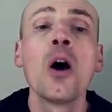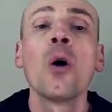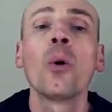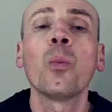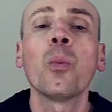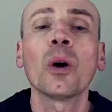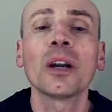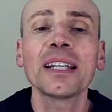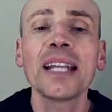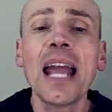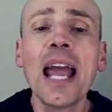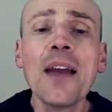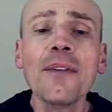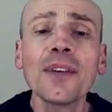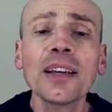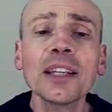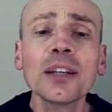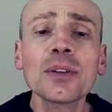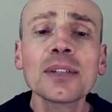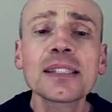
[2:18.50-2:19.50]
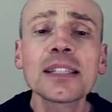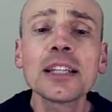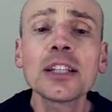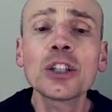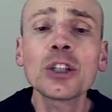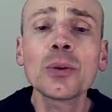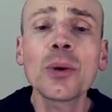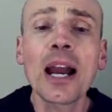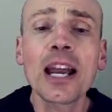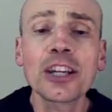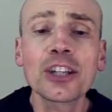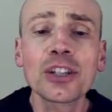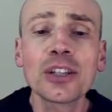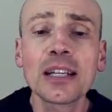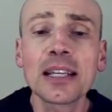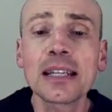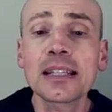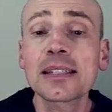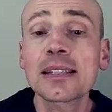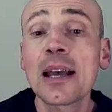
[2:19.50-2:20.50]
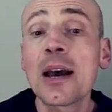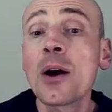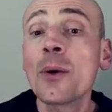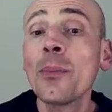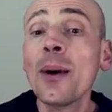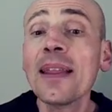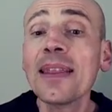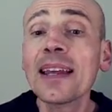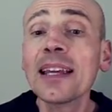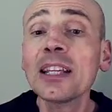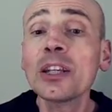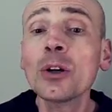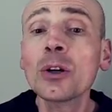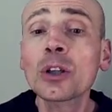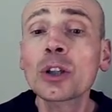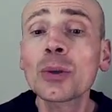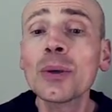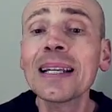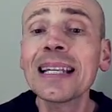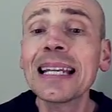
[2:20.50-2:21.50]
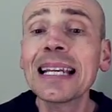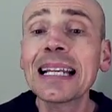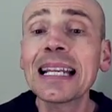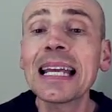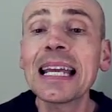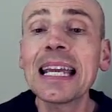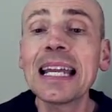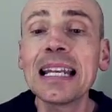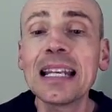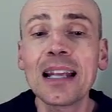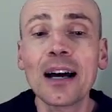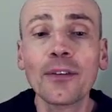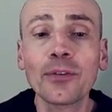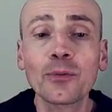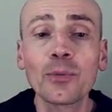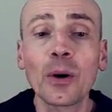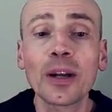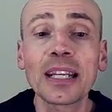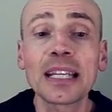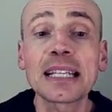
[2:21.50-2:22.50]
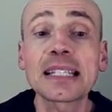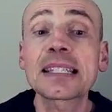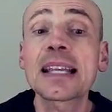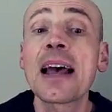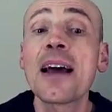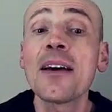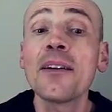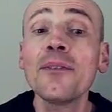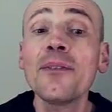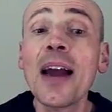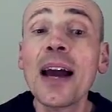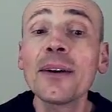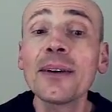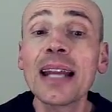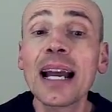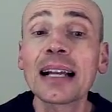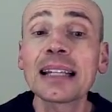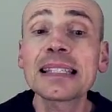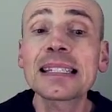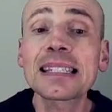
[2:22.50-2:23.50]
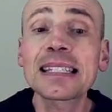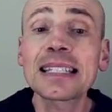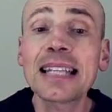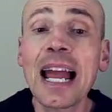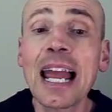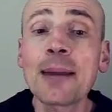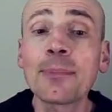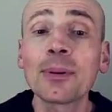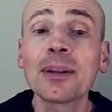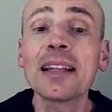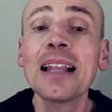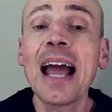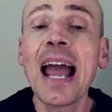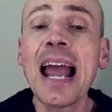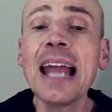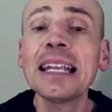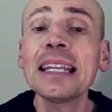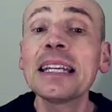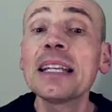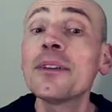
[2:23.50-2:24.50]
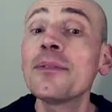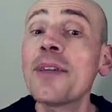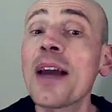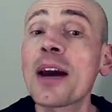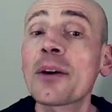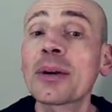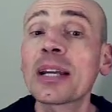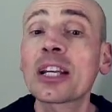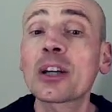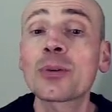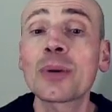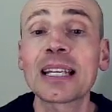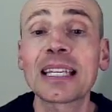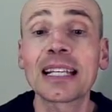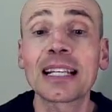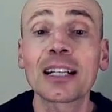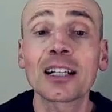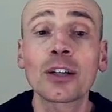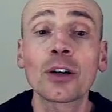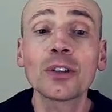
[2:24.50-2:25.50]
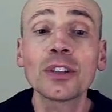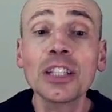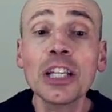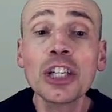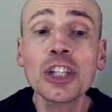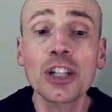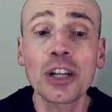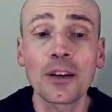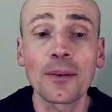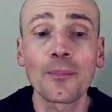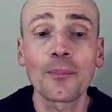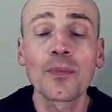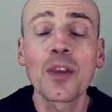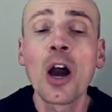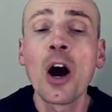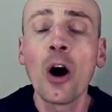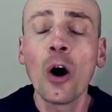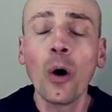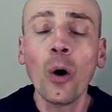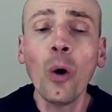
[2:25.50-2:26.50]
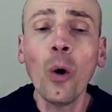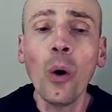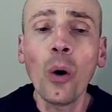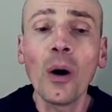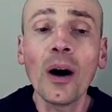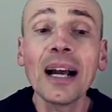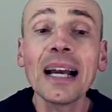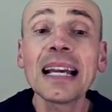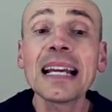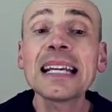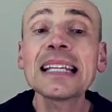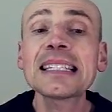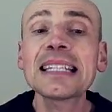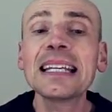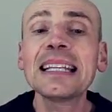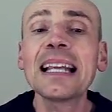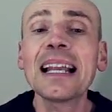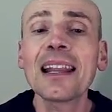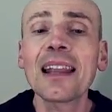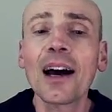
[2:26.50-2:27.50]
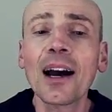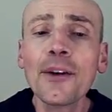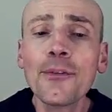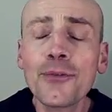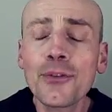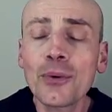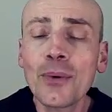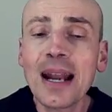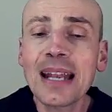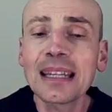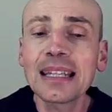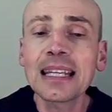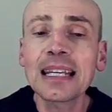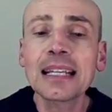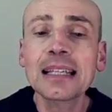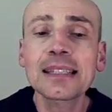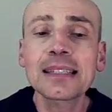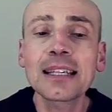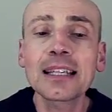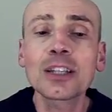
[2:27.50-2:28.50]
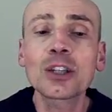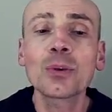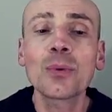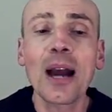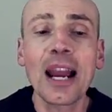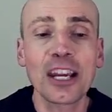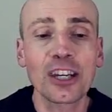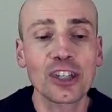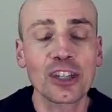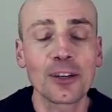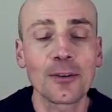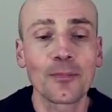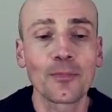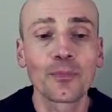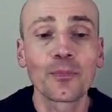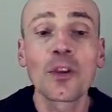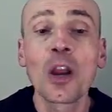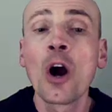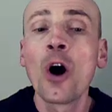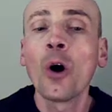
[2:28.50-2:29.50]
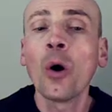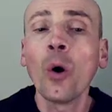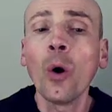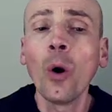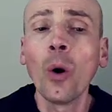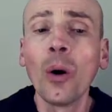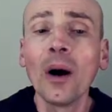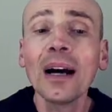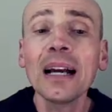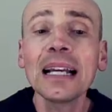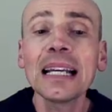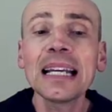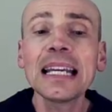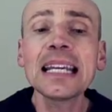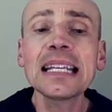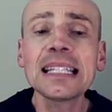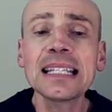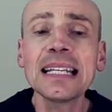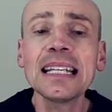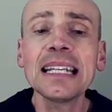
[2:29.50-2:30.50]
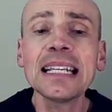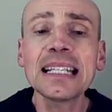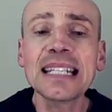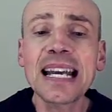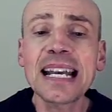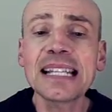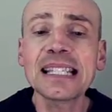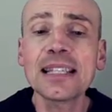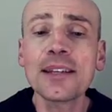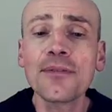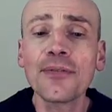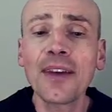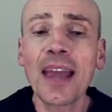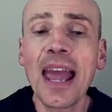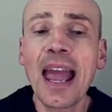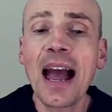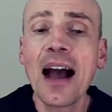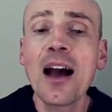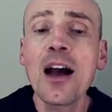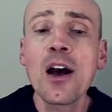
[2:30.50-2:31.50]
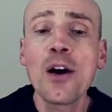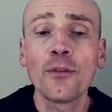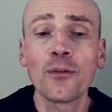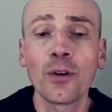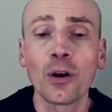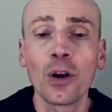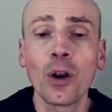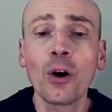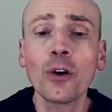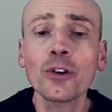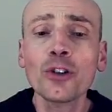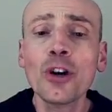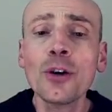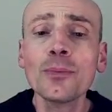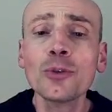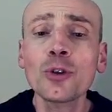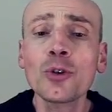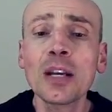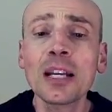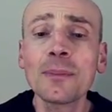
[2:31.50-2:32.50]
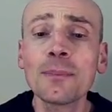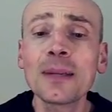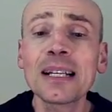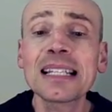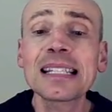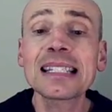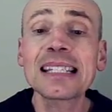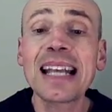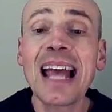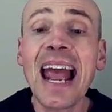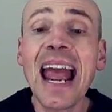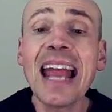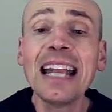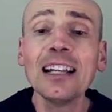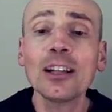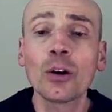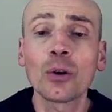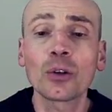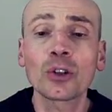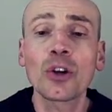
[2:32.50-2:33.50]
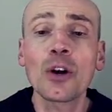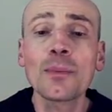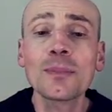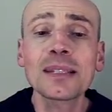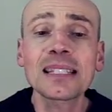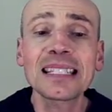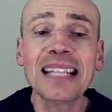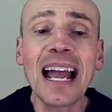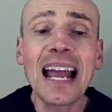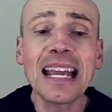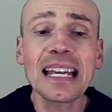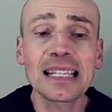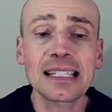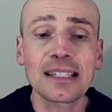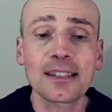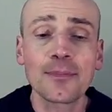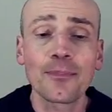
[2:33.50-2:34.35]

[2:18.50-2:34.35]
Whatever your situation is, whether your critically ill loved one is very unstable and in a very critical condition, or is in a life-threatening situation, or is in intensive care for long-term treatments and long-term stays,